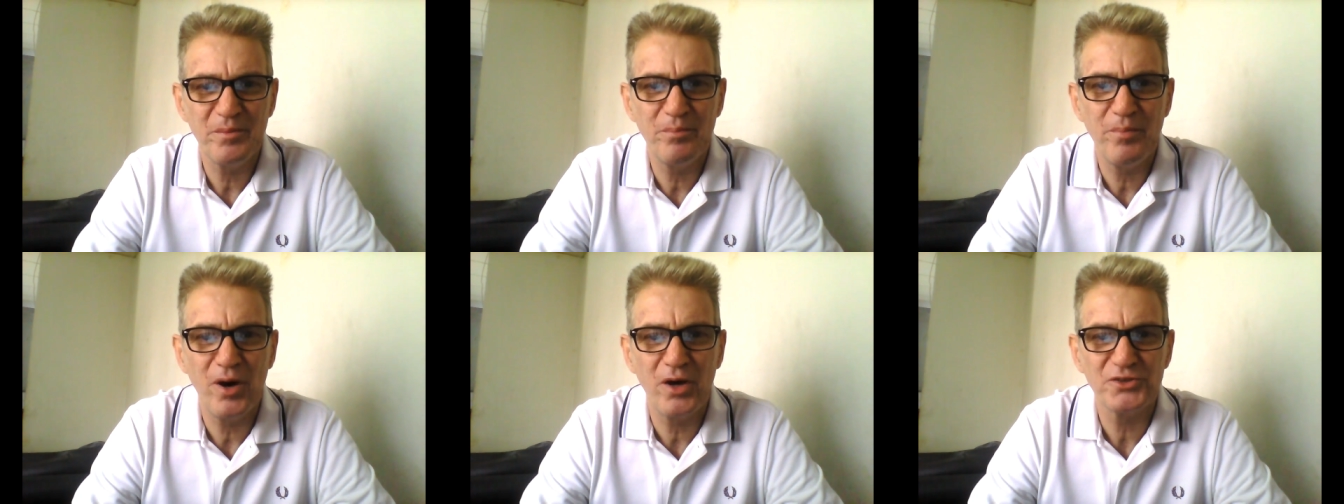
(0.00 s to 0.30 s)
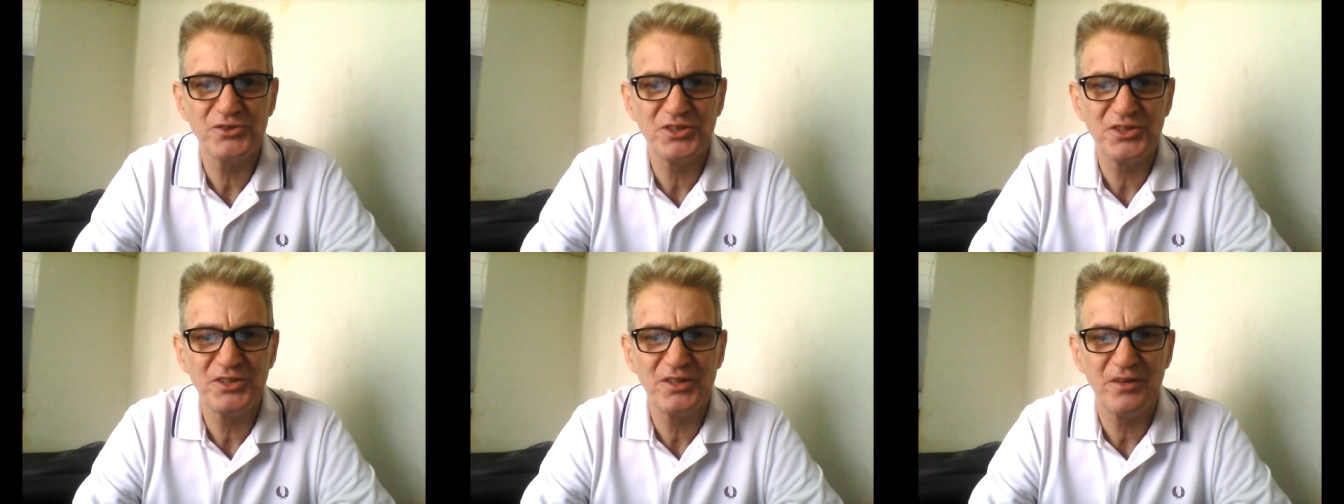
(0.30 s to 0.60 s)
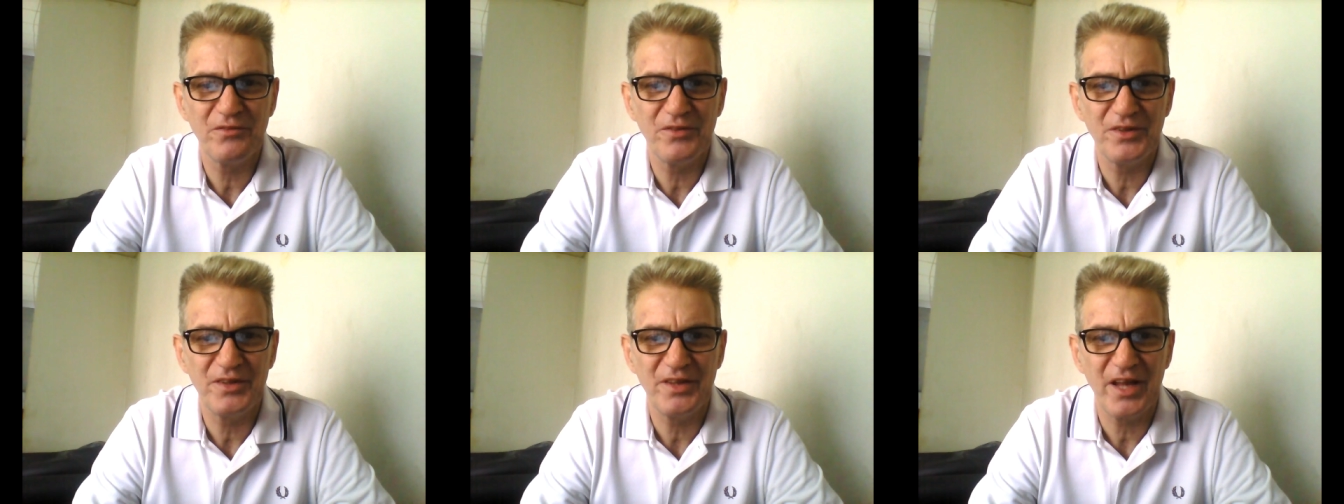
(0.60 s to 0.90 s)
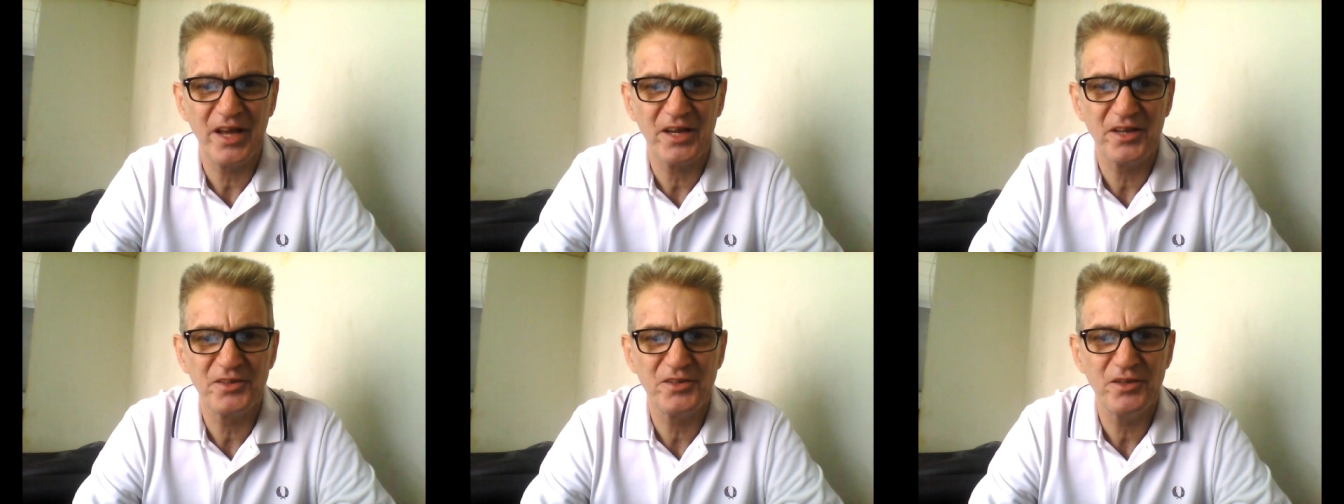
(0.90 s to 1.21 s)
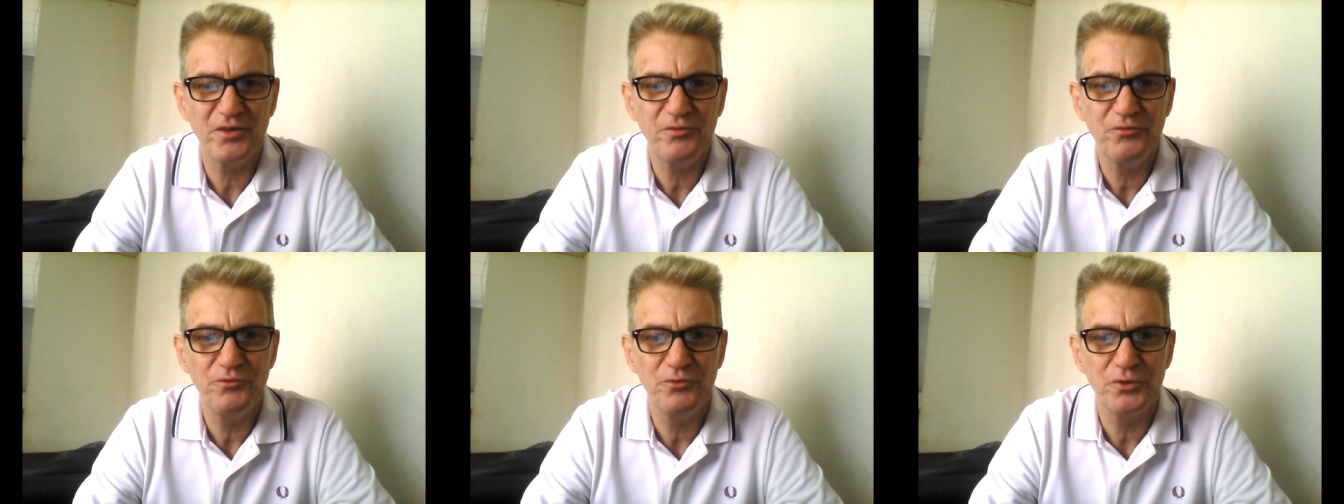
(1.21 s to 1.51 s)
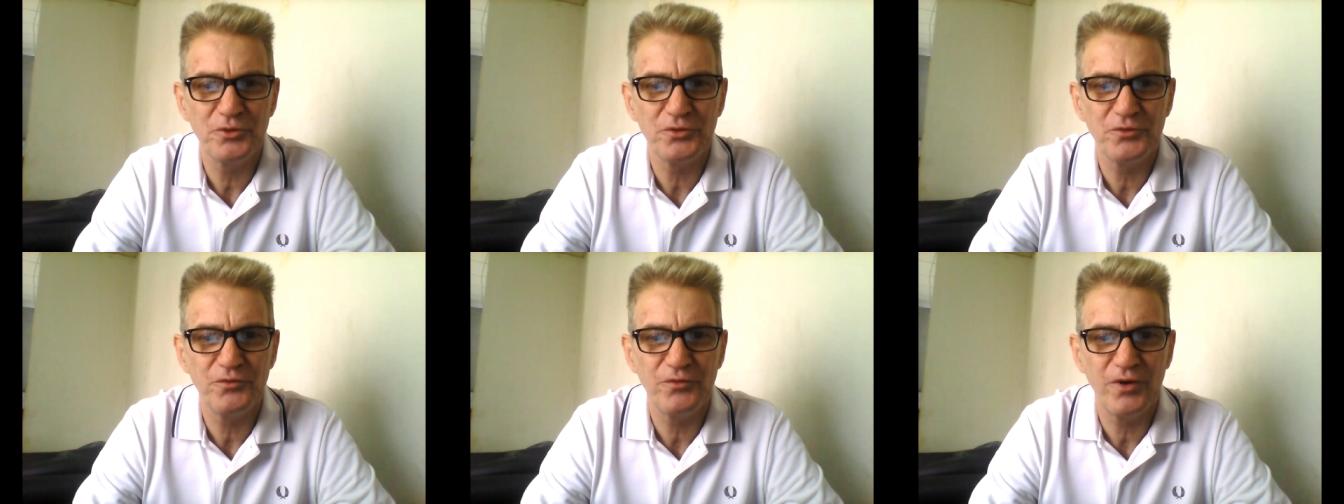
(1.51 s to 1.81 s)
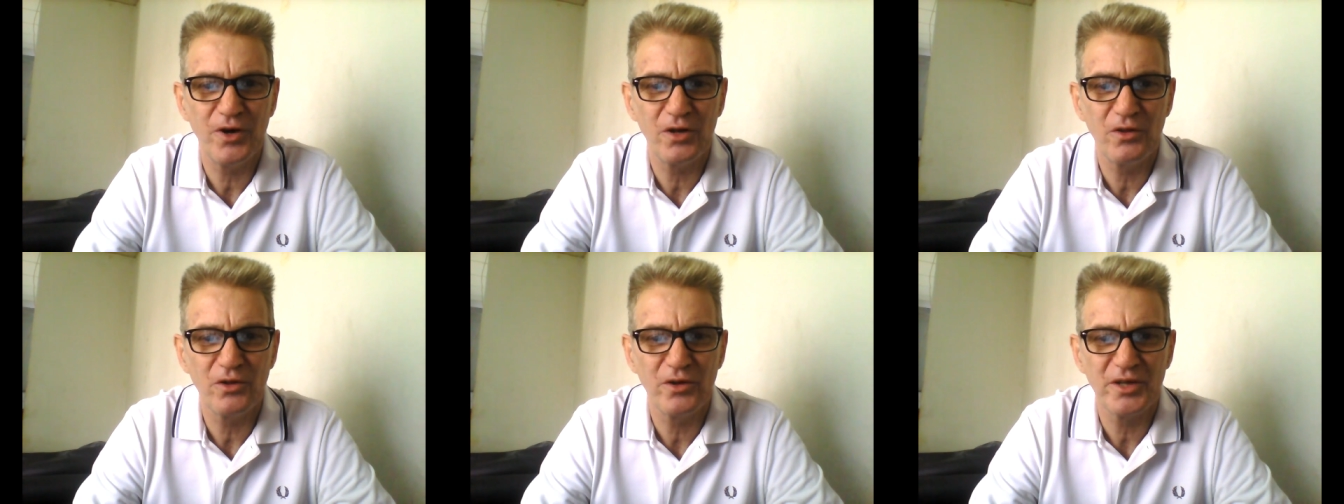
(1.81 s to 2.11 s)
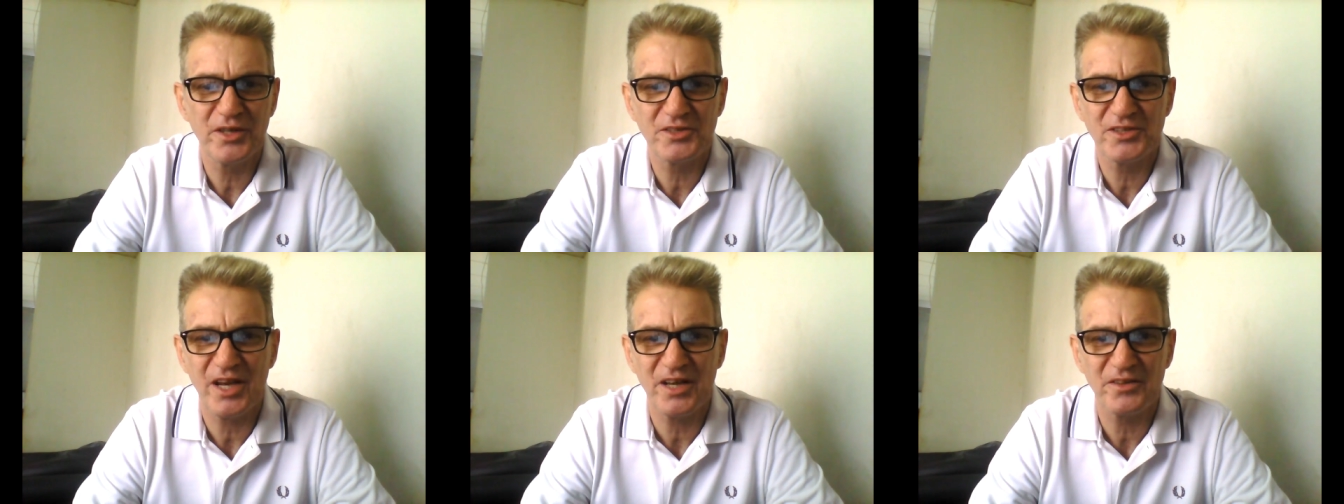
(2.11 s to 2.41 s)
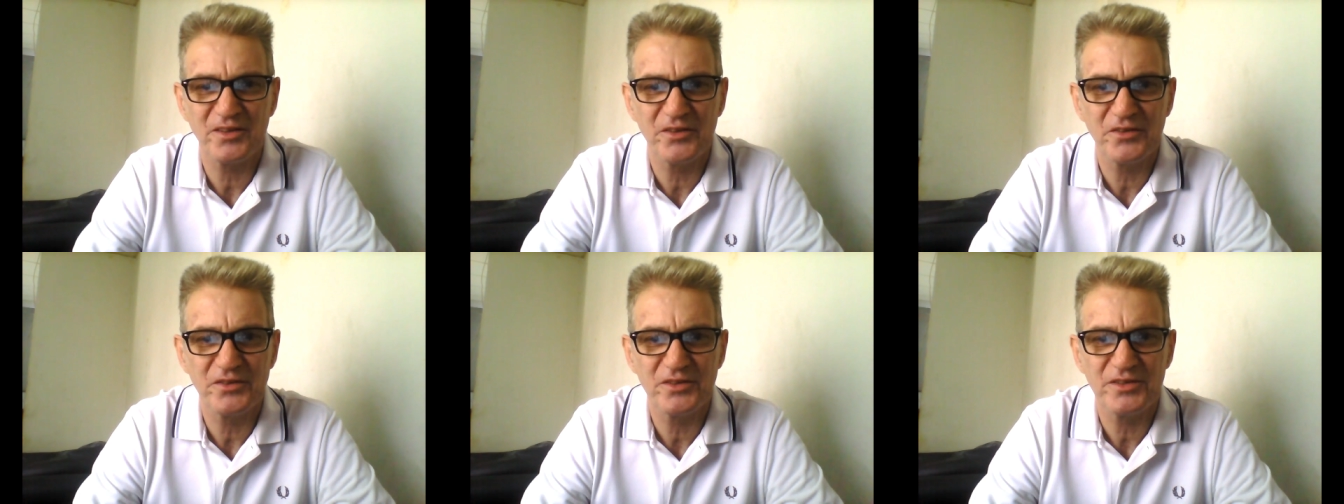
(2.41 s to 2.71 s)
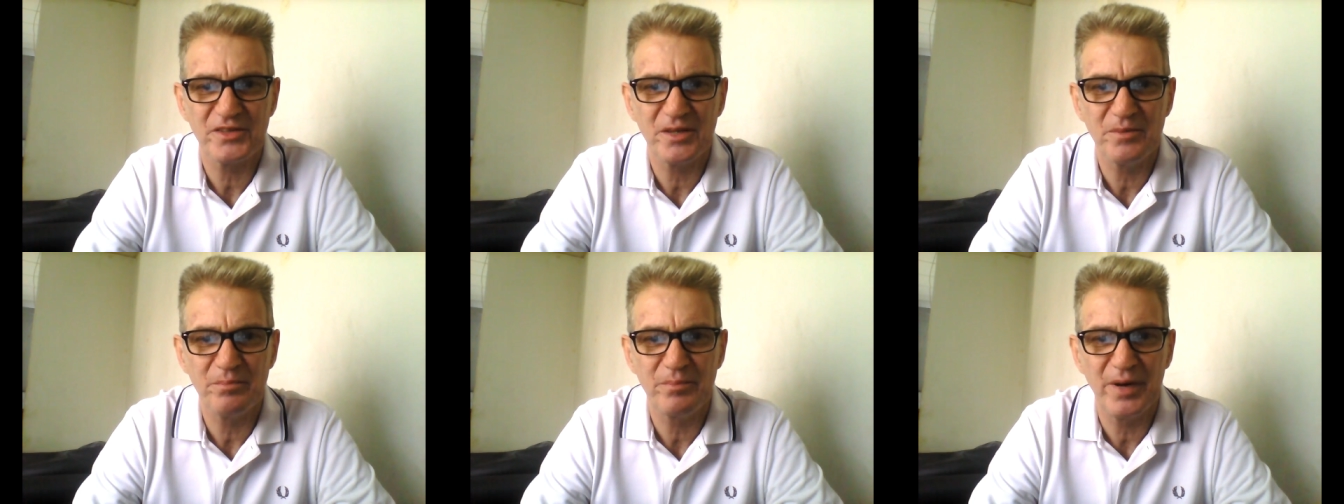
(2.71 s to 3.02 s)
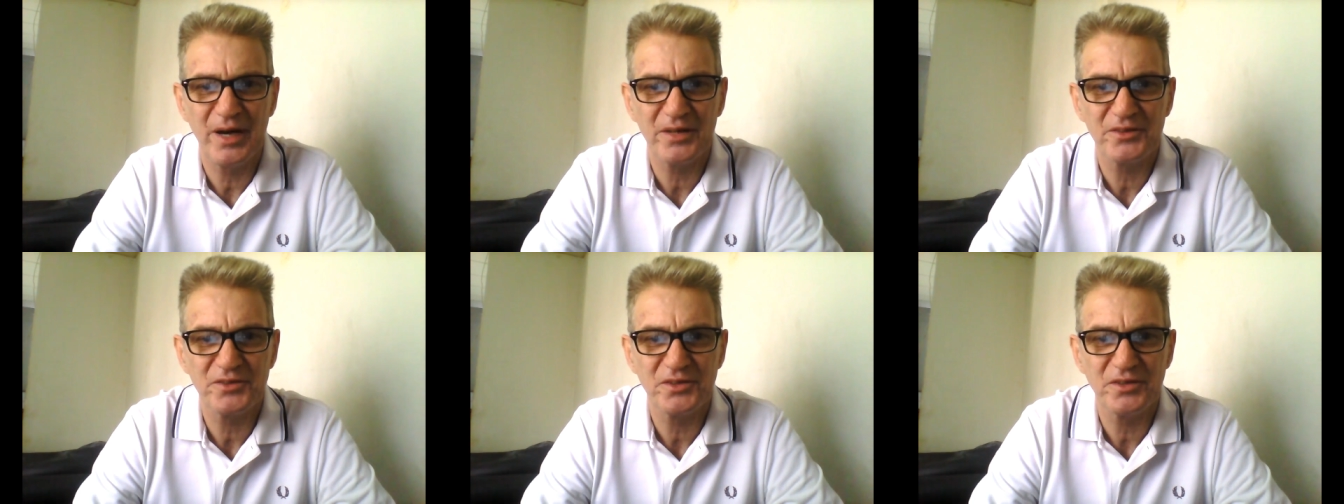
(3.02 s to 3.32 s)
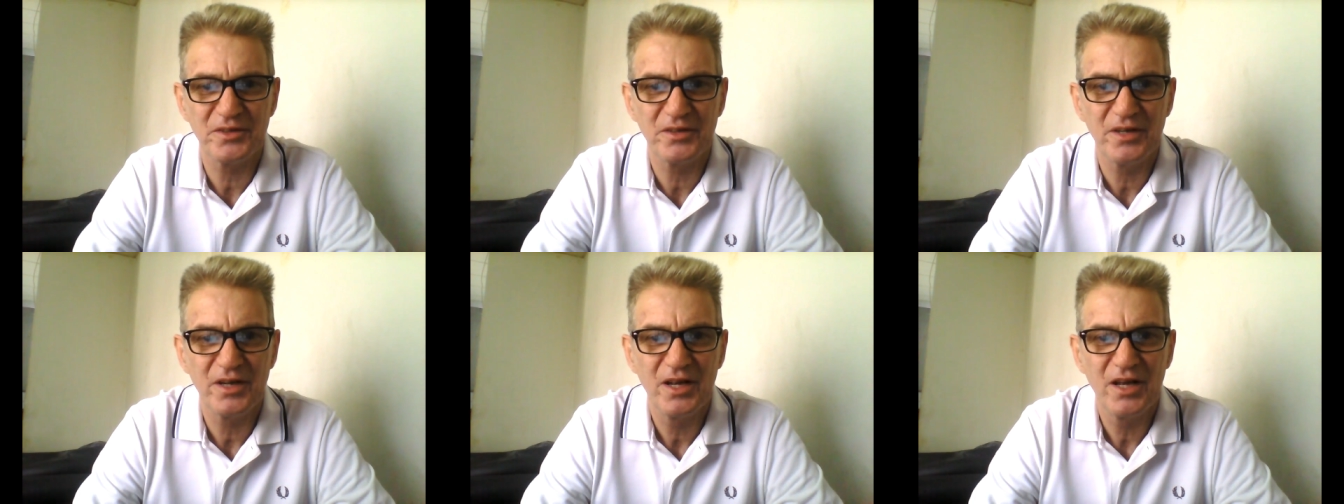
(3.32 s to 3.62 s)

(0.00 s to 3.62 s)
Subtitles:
positive and negative would follow exactly the same pattern